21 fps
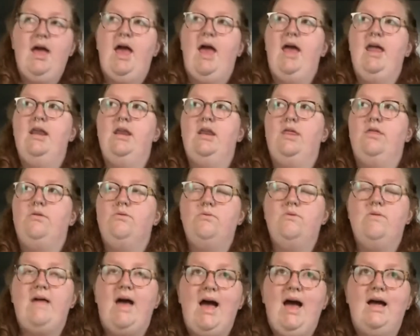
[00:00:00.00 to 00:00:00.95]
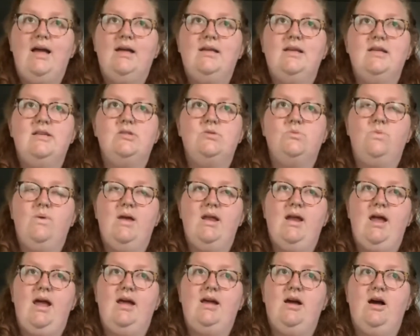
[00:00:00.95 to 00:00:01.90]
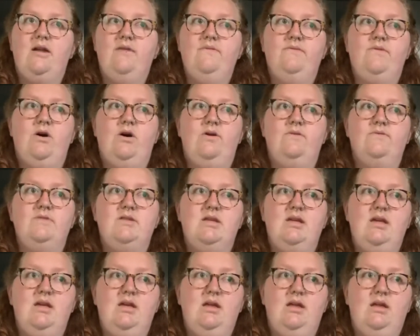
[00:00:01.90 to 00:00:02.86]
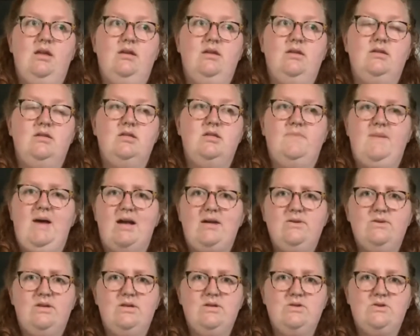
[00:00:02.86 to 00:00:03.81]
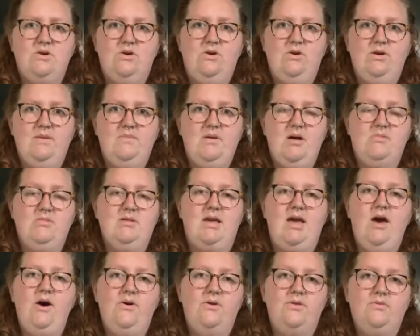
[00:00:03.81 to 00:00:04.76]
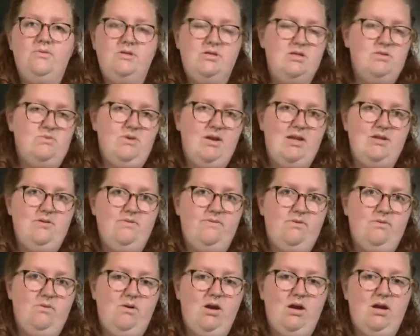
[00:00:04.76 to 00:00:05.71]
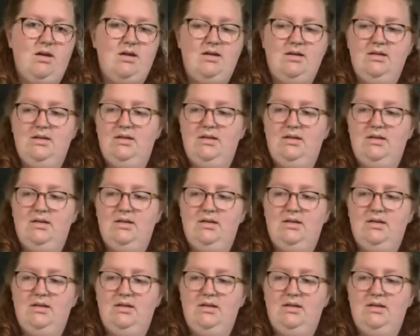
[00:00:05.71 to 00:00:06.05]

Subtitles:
And through that is when I got involved in tobacco control and public health, which is what I do for work.